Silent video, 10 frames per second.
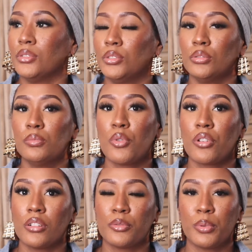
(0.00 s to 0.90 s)
Do more
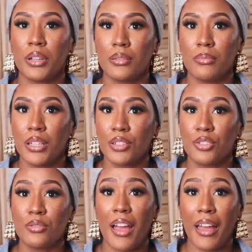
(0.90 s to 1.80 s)
of what makes
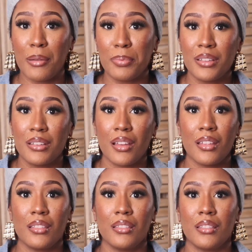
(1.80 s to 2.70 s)
you happy
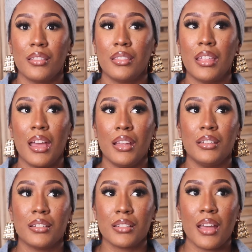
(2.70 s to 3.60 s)
and that
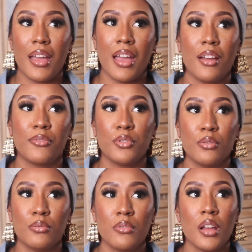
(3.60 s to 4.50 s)
does not have
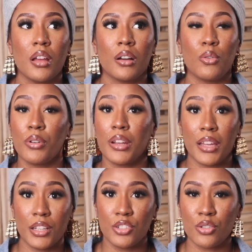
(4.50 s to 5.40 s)
you on
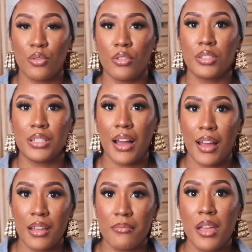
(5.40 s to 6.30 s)
edge all the
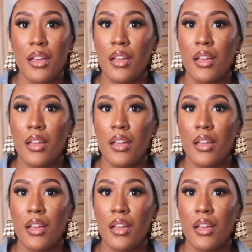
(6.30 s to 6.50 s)
time.